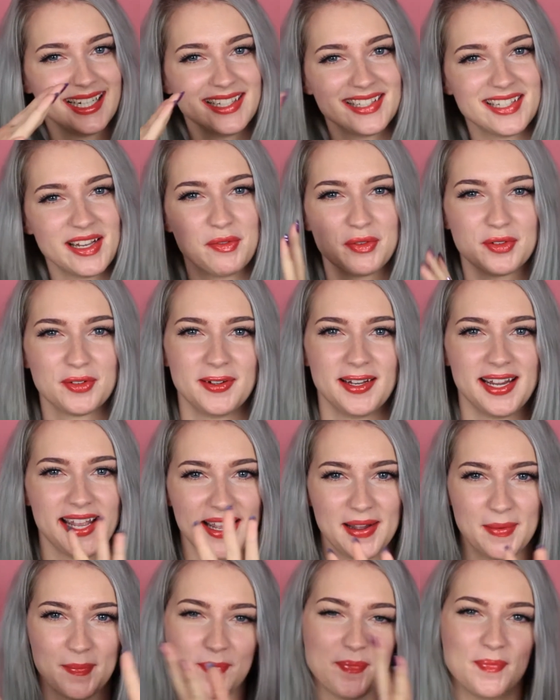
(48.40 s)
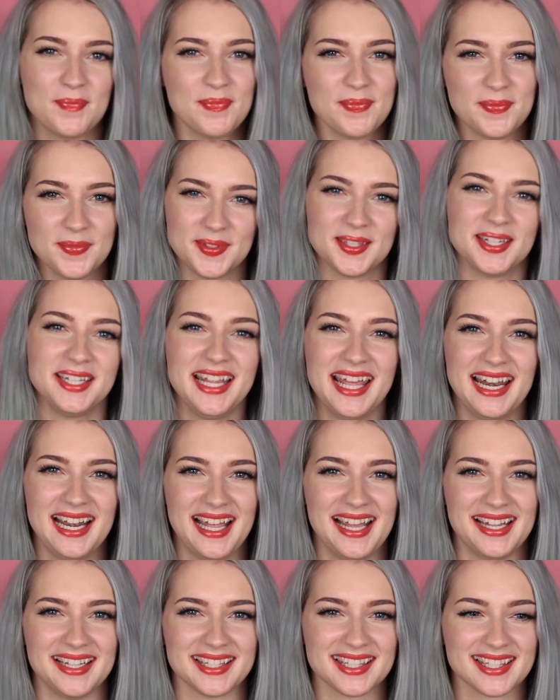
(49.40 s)
South Korea to the
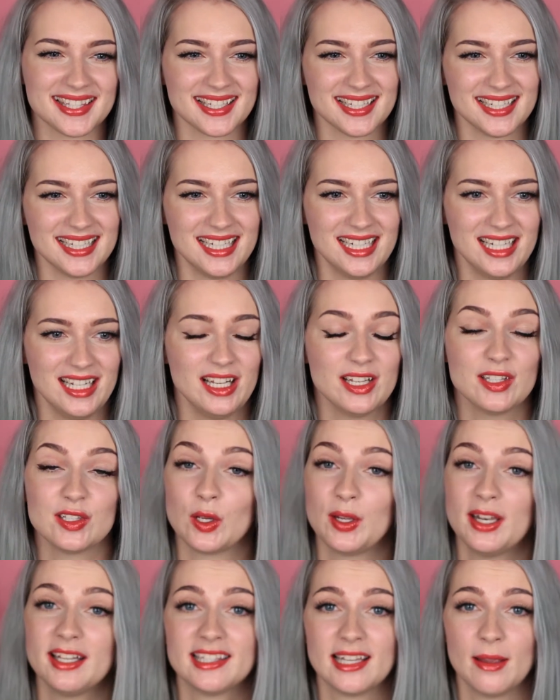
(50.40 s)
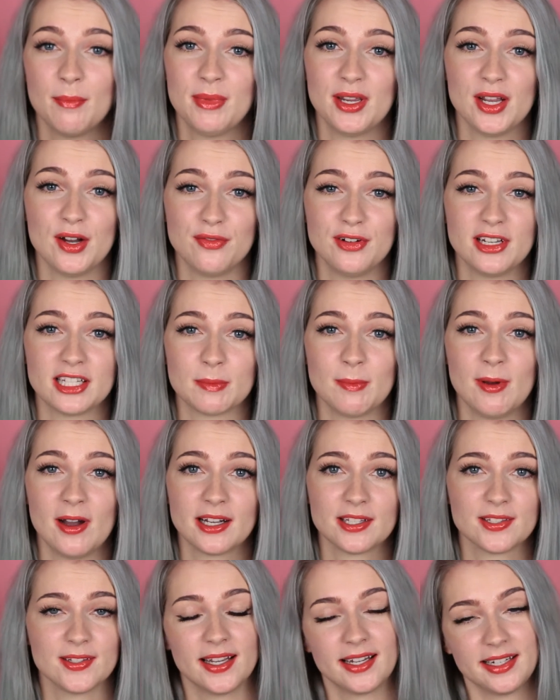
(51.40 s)
Netherlands. So they sent me over this
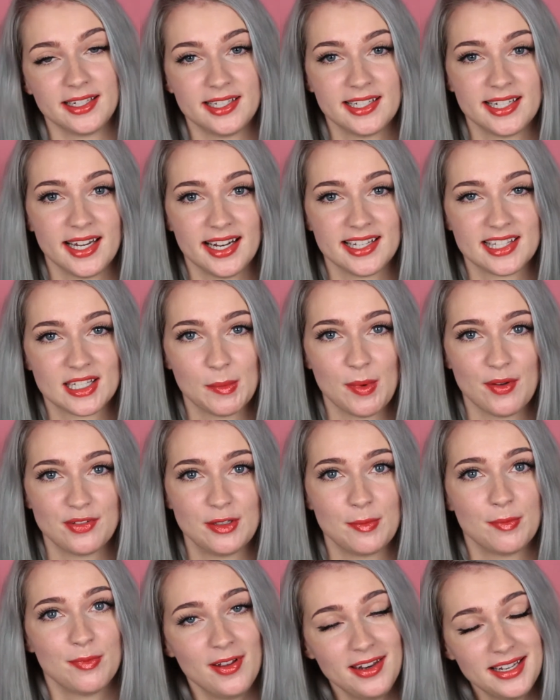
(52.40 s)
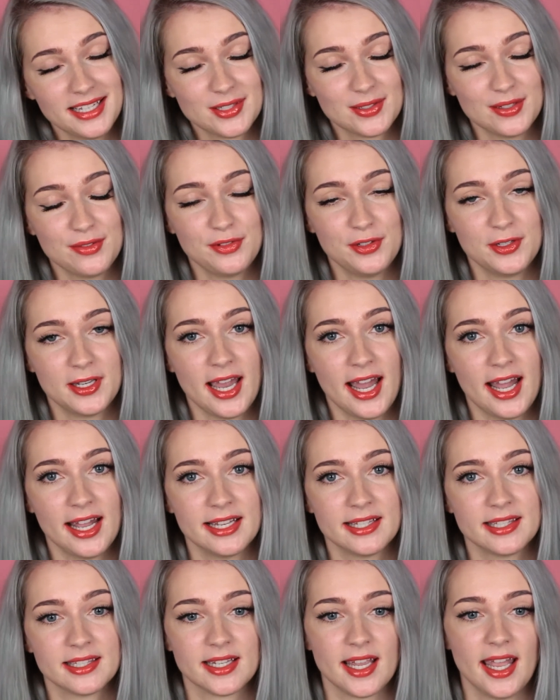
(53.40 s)
box so I could share some of the products with you
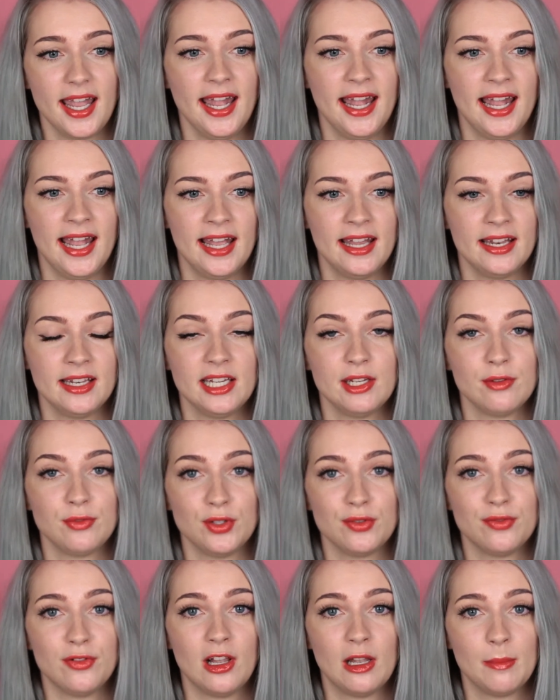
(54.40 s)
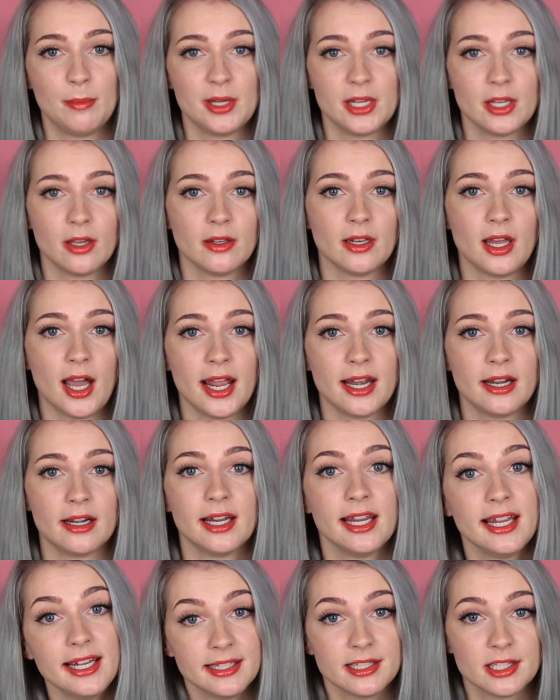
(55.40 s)
guys. And if you follow me on
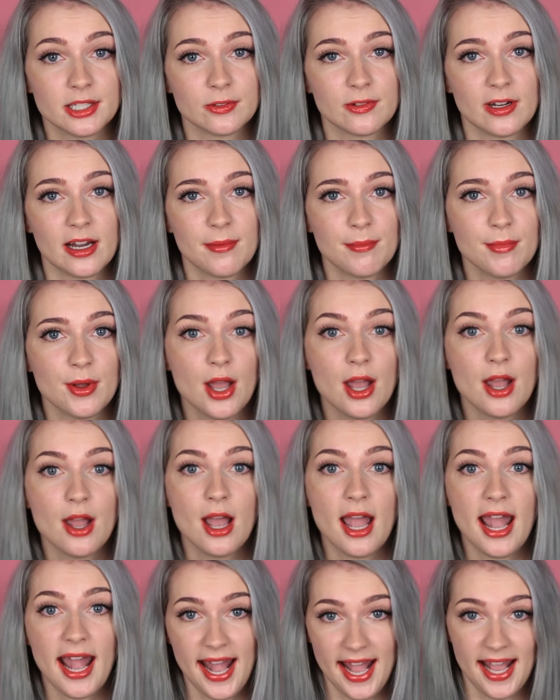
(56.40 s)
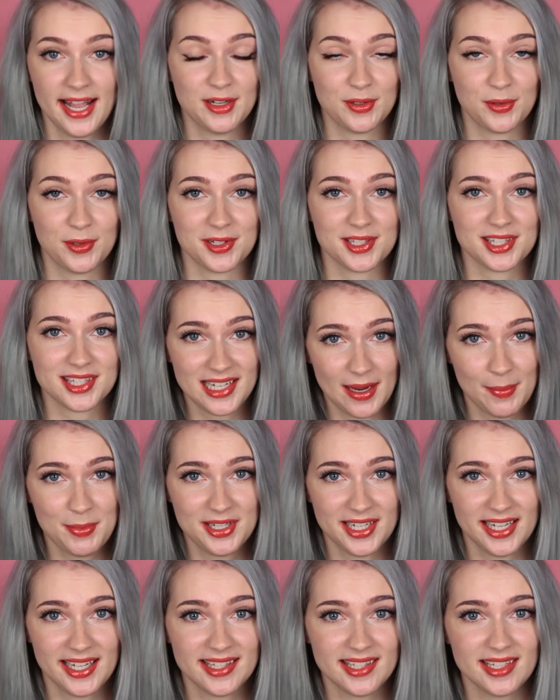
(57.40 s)
either Instagram and or
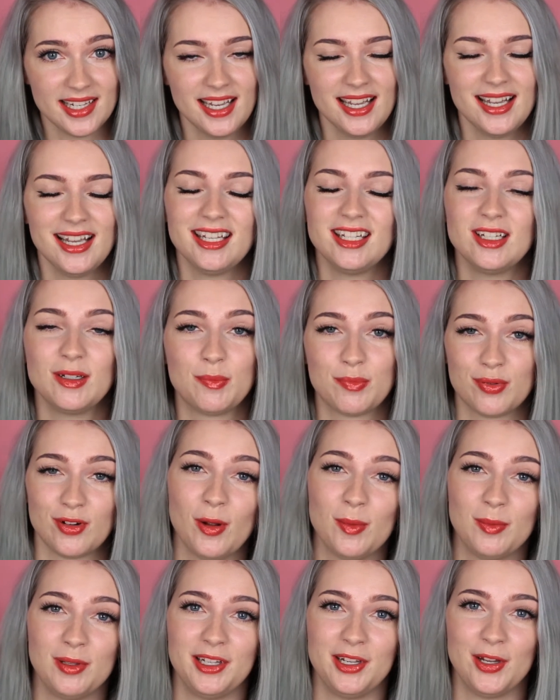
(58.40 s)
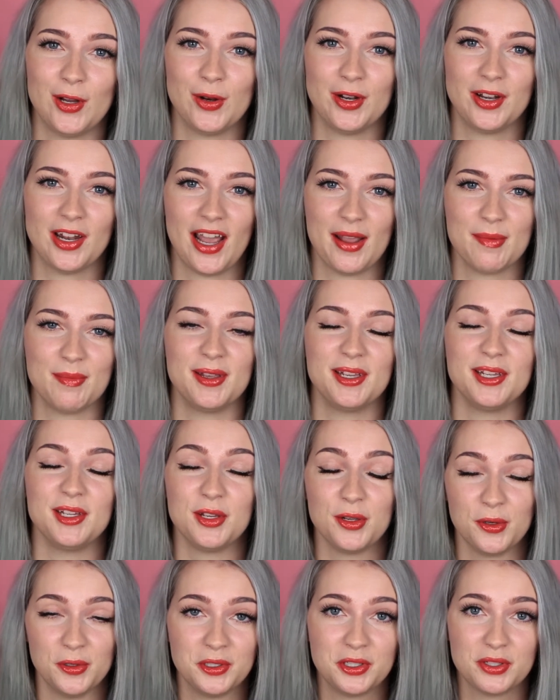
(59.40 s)
Snapchat, you probably know that I'm a
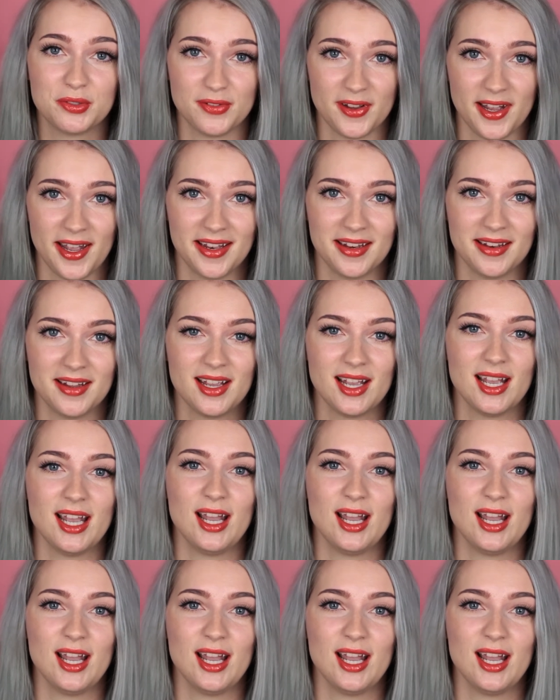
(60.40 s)
huge fan